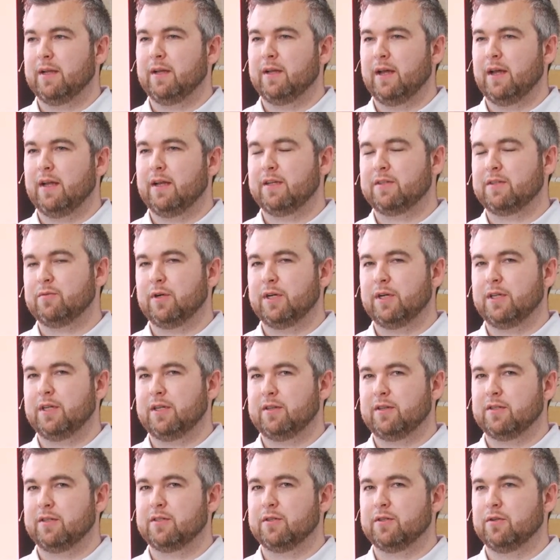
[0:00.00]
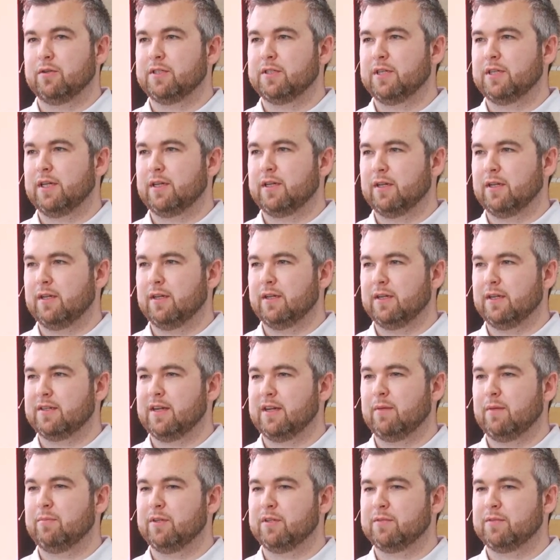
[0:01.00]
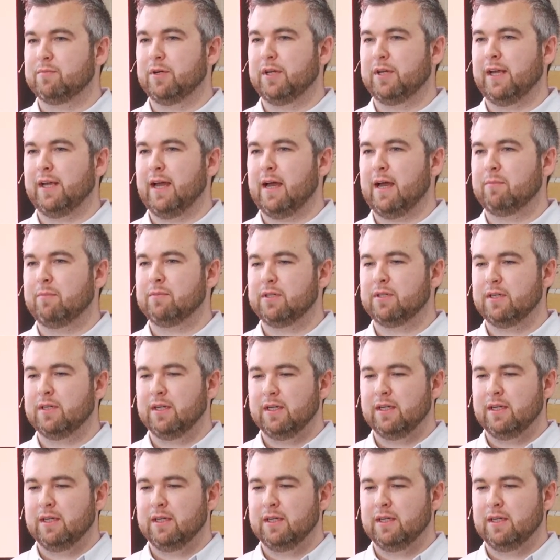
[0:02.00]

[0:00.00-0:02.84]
And that's where I think the Soul Cycle example is pretty apt.